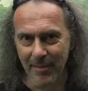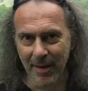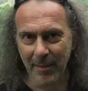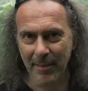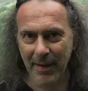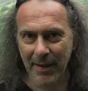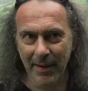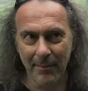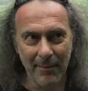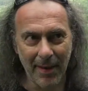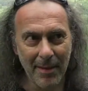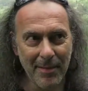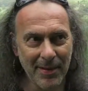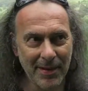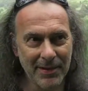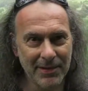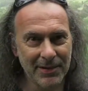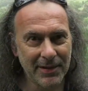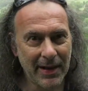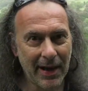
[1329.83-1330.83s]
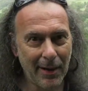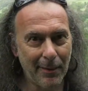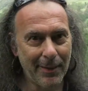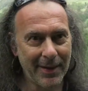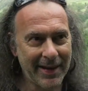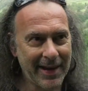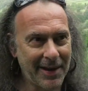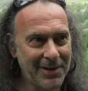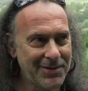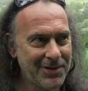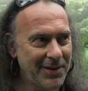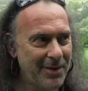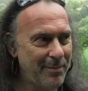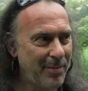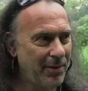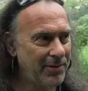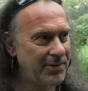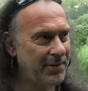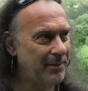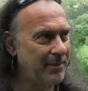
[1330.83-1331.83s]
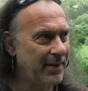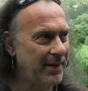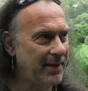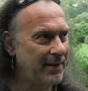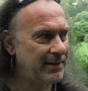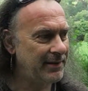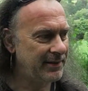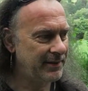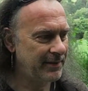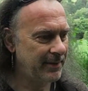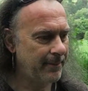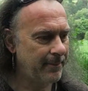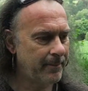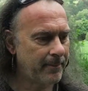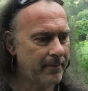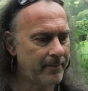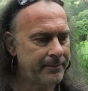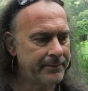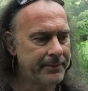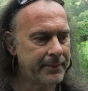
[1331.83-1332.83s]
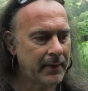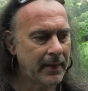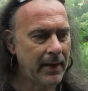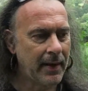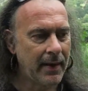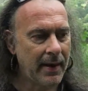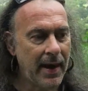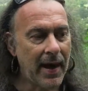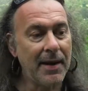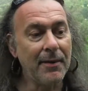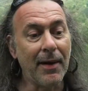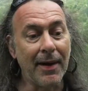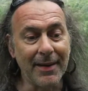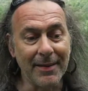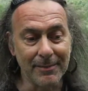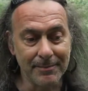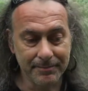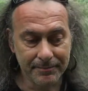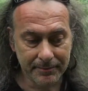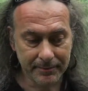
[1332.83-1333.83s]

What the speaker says: maybe this will help me get to the bottom of this. Anyway,